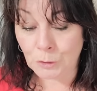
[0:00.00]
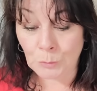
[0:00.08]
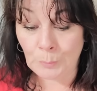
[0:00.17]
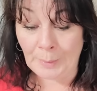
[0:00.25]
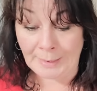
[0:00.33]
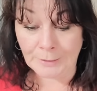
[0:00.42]

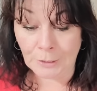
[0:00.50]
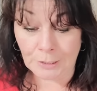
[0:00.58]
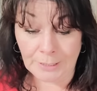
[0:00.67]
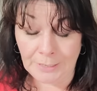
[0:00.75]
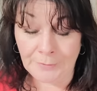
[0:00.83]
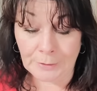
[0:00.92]
do
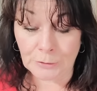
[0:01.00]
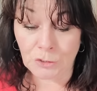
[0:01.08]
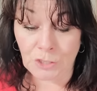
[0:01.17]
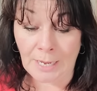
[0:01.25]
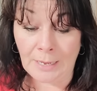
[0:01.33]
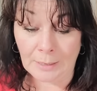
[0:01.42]
better in their
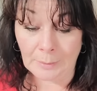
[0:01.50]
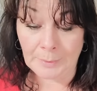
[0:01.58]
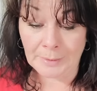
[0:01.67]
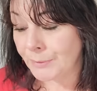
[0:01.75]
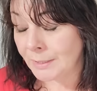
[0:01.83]
job.